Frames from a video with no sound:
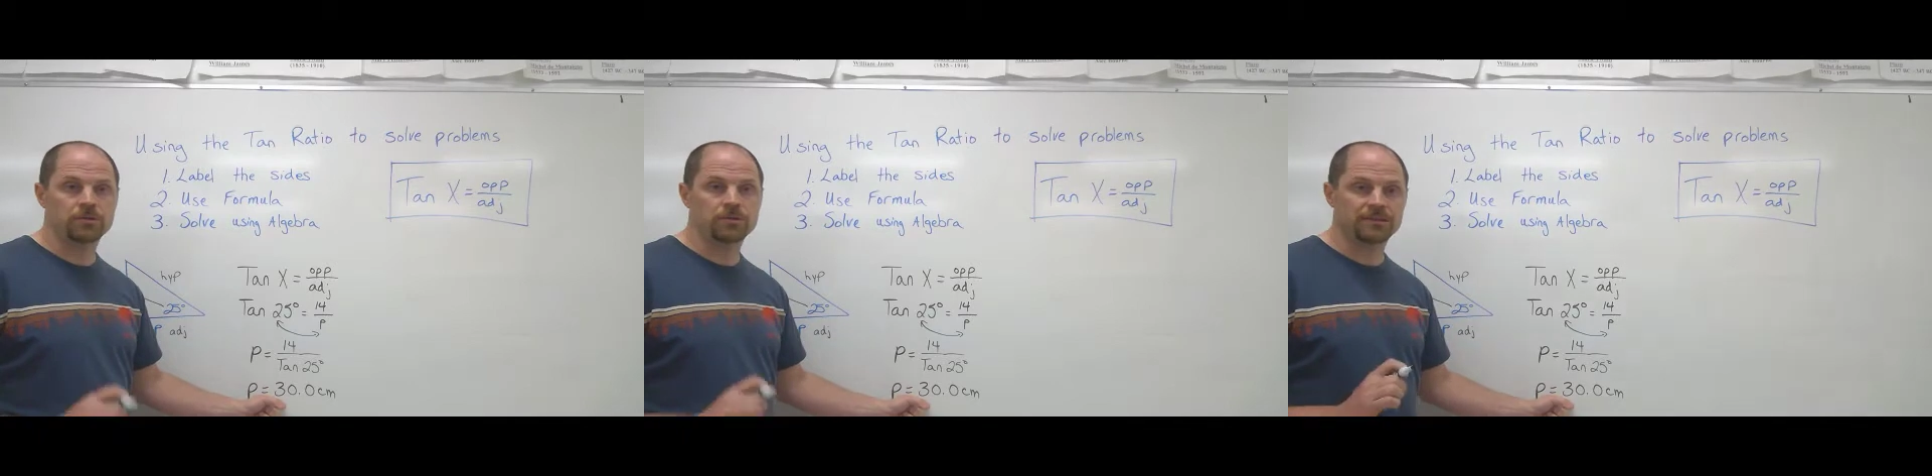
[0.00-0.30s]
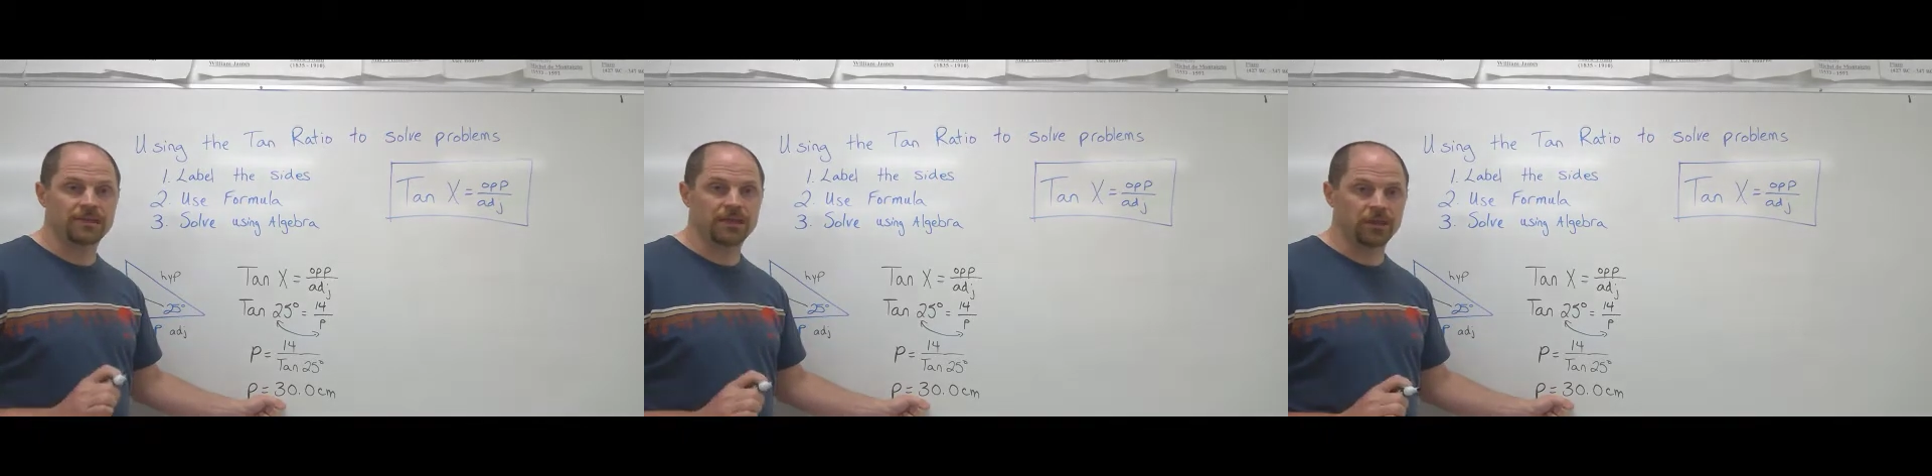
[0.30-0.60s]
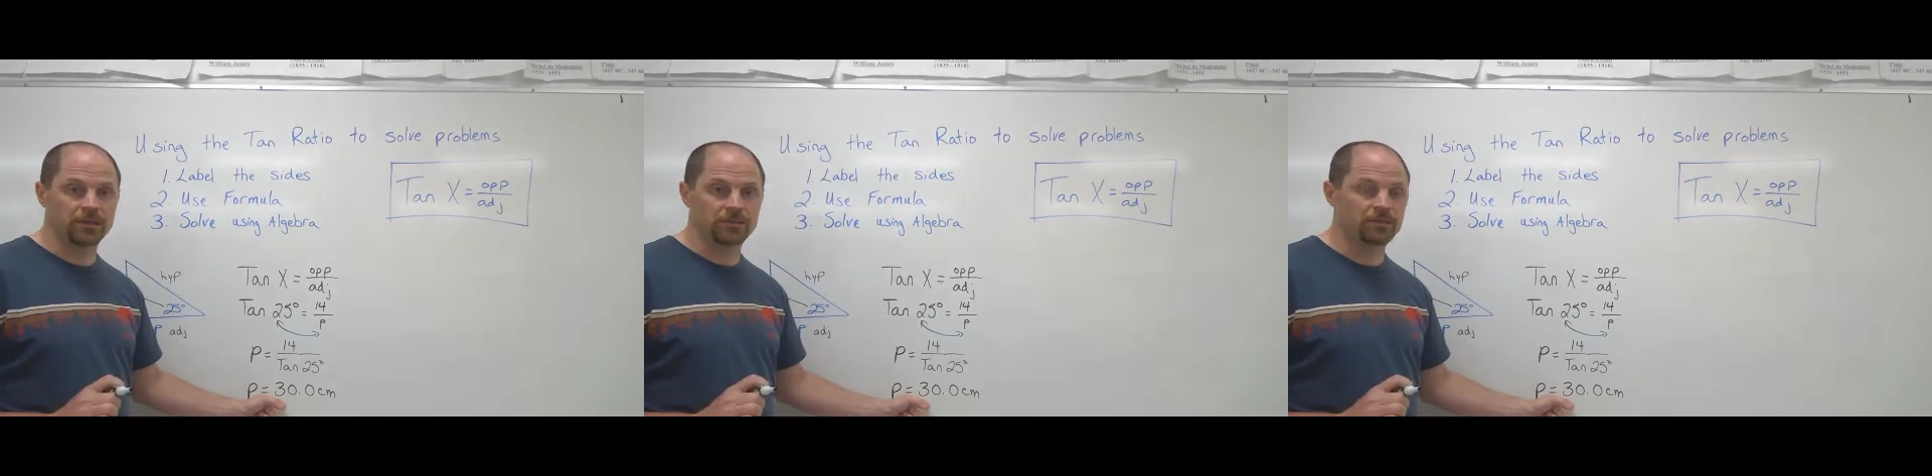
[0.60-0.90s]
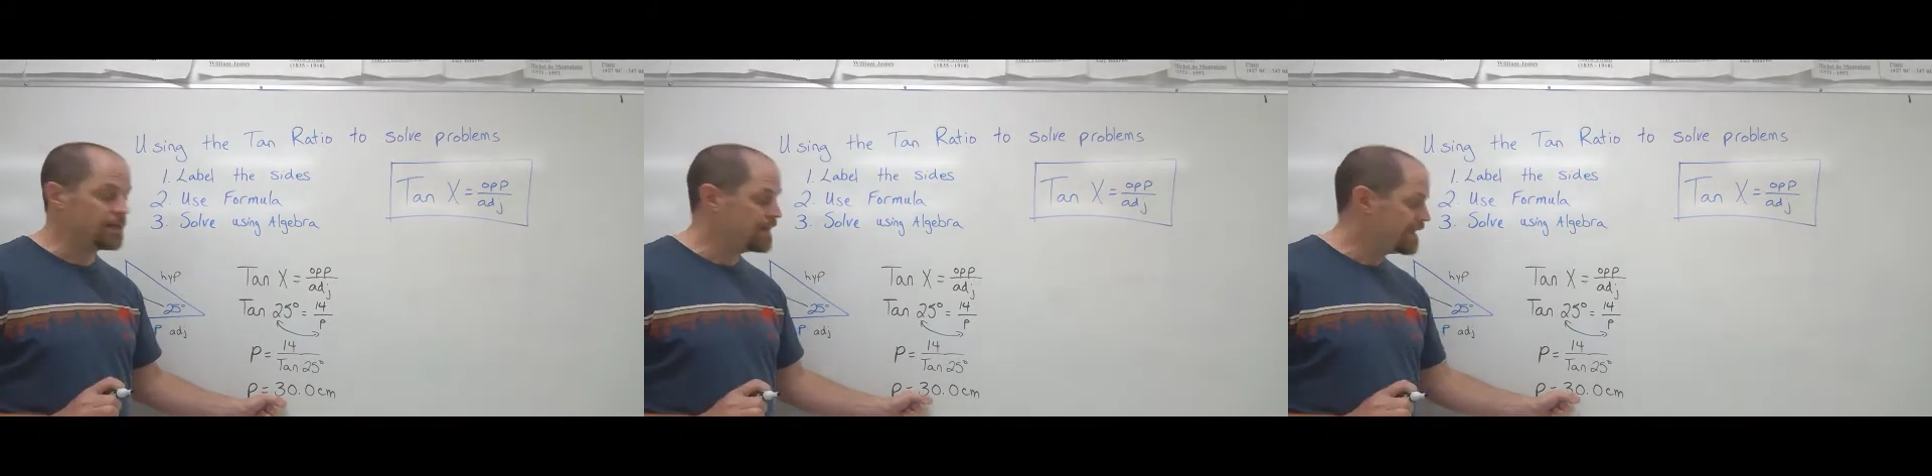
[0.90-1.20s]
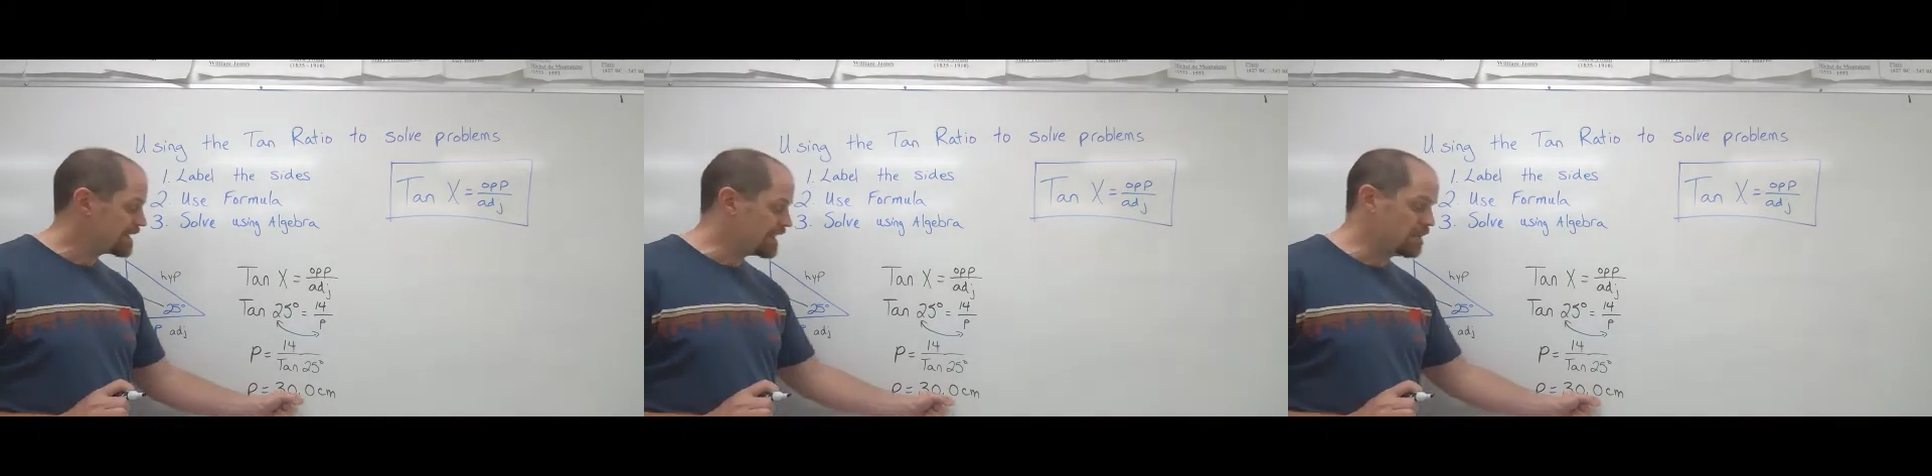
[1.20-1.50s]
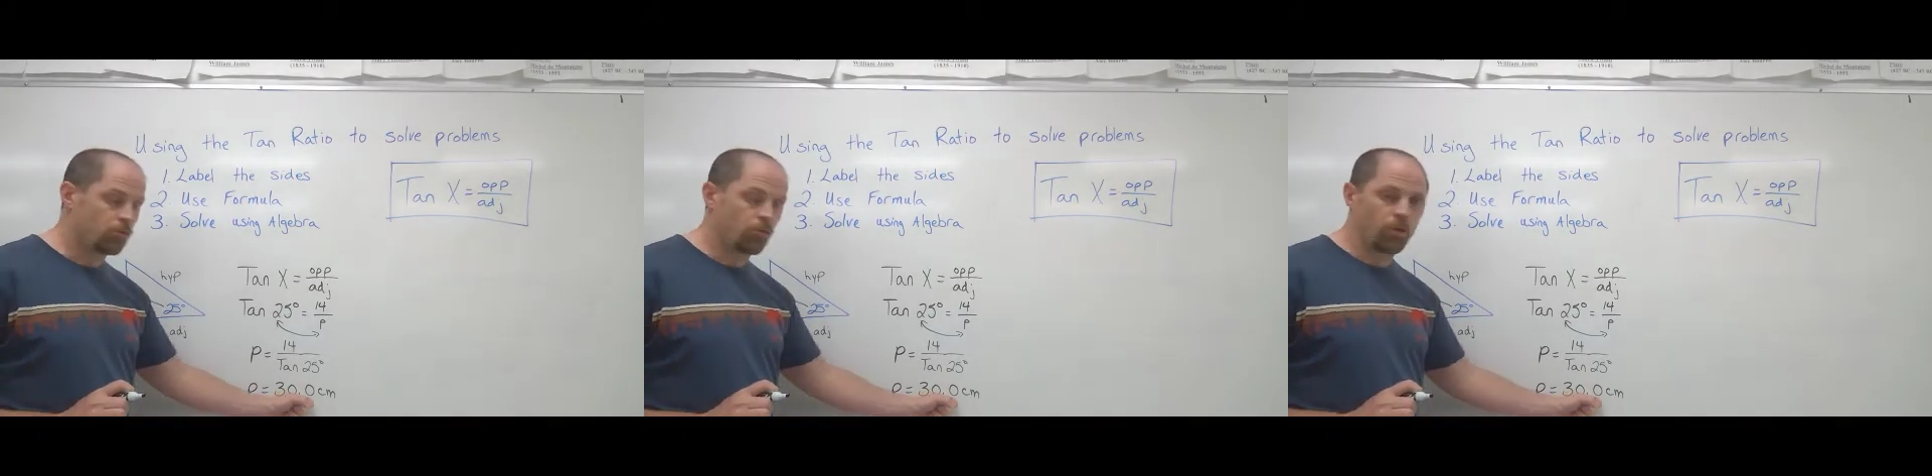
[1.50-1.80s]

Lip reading: Keep one decimal place.